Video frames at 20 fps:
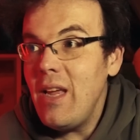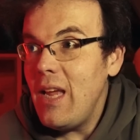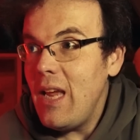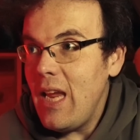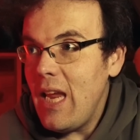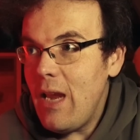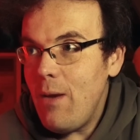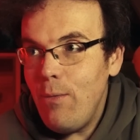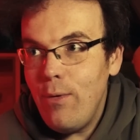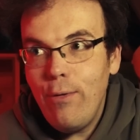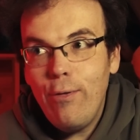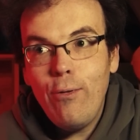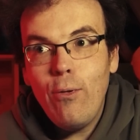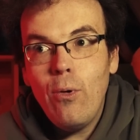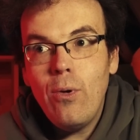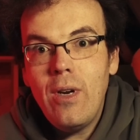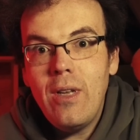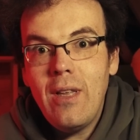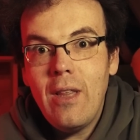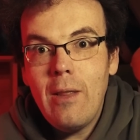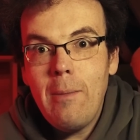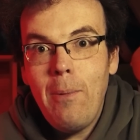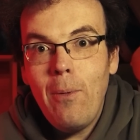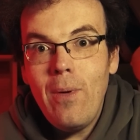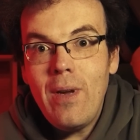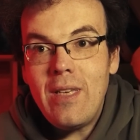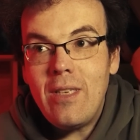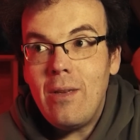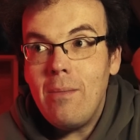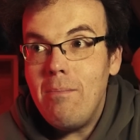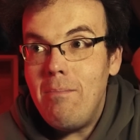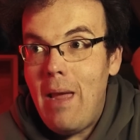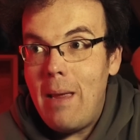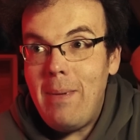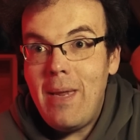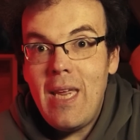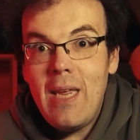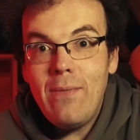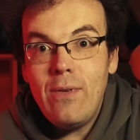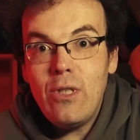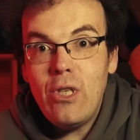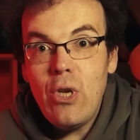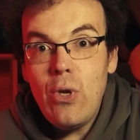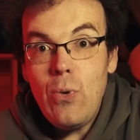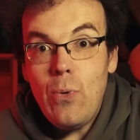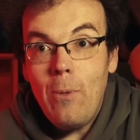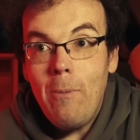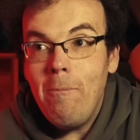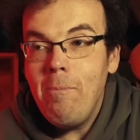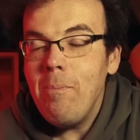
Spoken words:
he would have scored another point, maybe even 2.